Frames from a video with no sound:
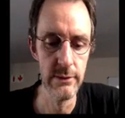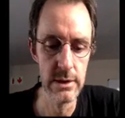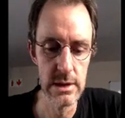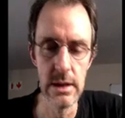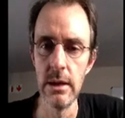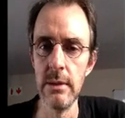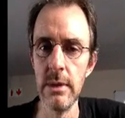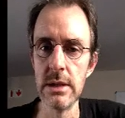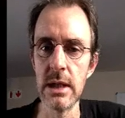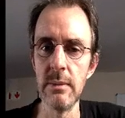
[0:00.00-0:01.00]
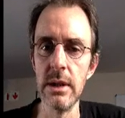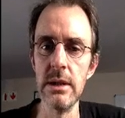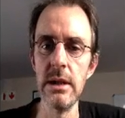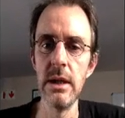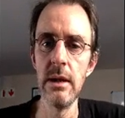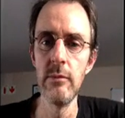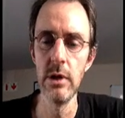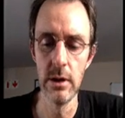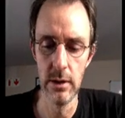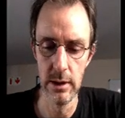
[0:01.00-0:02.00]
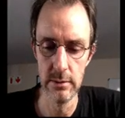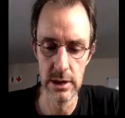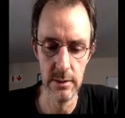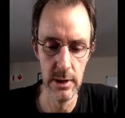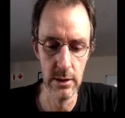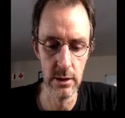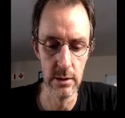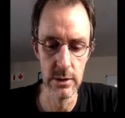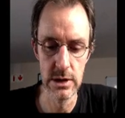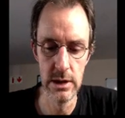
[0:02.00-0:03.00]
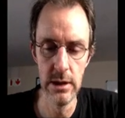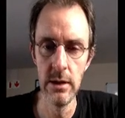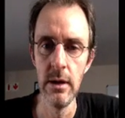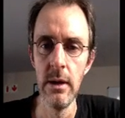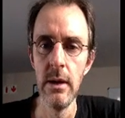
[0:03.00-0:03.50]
you see me typing DM, you know that I'm typing Docker machine.